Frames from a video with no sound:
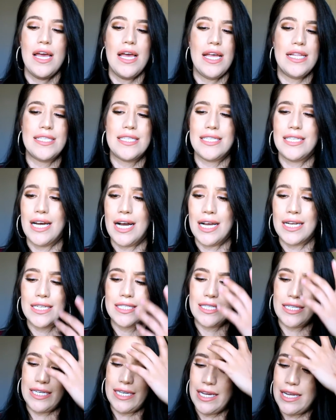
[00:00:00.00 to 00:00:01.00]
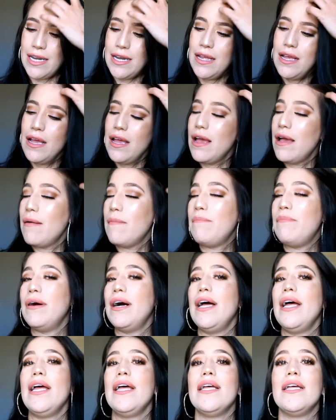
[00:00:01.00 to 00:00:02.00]
it's not good,
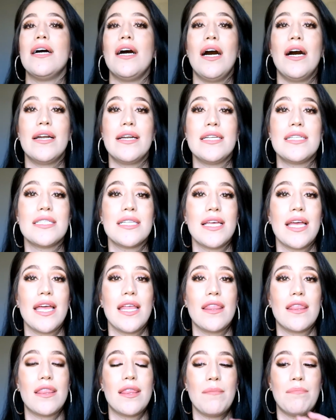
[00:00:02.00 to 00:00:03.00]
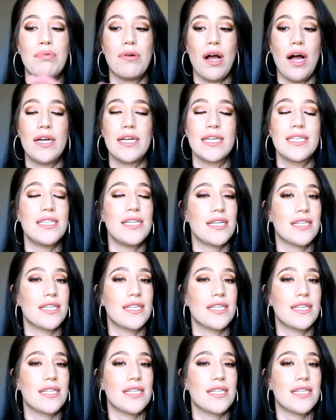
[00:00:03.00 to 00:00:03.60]
but honestly the product